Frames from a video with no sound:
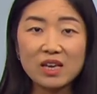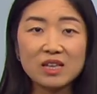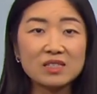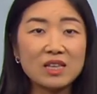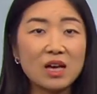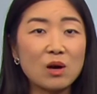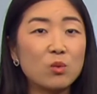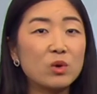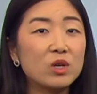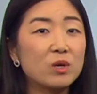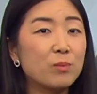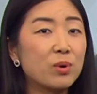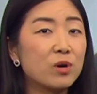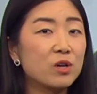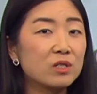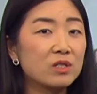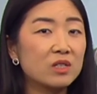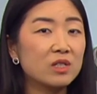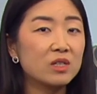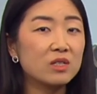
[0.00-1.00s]
is that when a
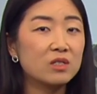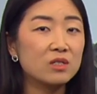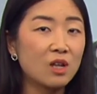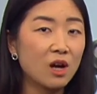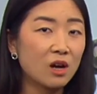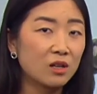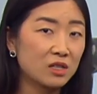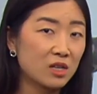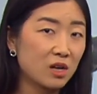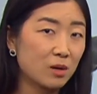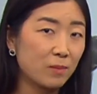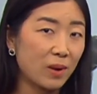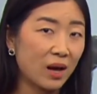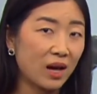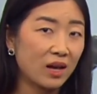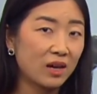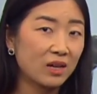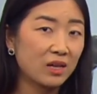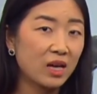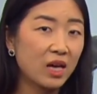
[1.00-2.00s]
person is not
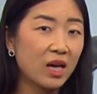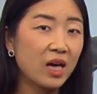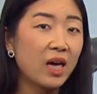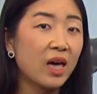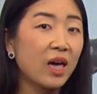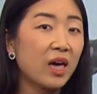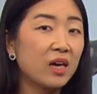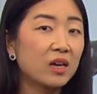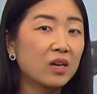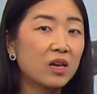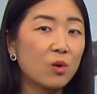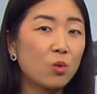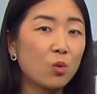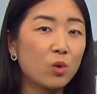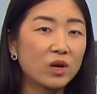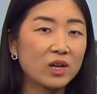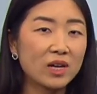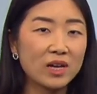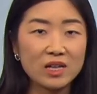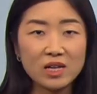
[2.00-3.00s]
nearby, it can
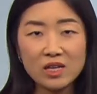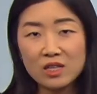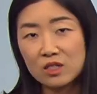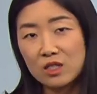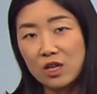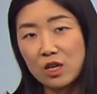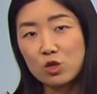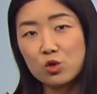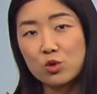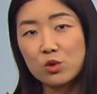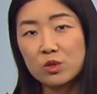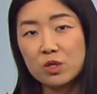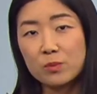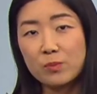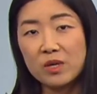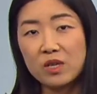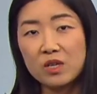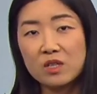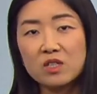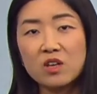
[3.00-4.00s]
work at industrial
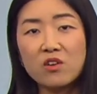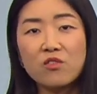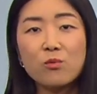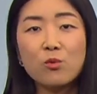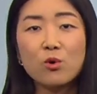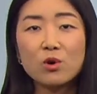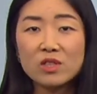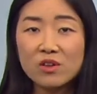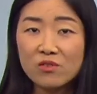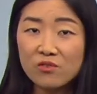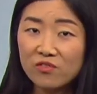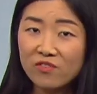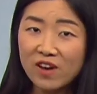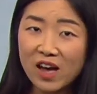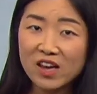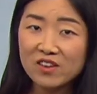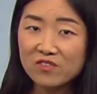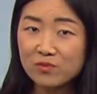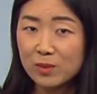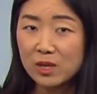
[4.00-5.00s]
speeds of more than
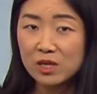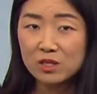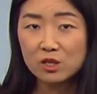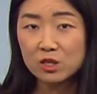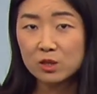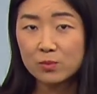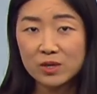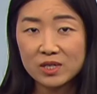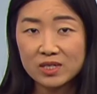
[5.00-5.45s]
5 meters per